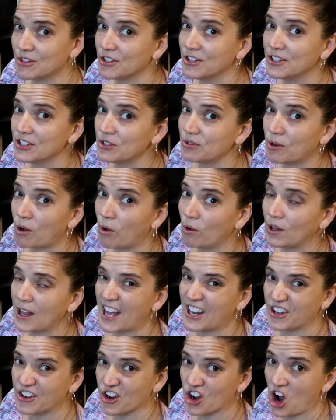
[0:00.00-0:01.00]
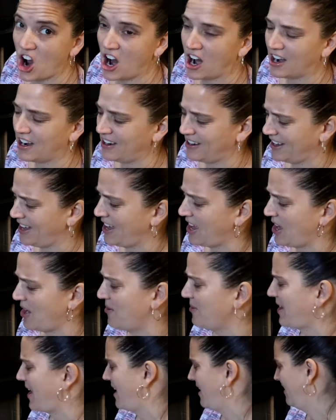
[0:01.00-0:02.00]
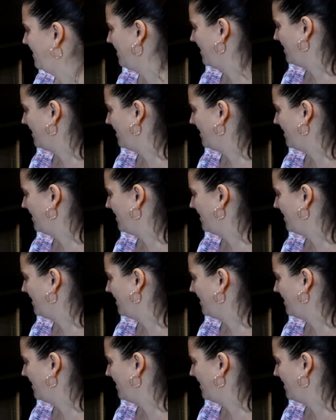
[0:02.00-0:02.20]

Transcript: sure you could do a whole lot in your car. Oh yeah.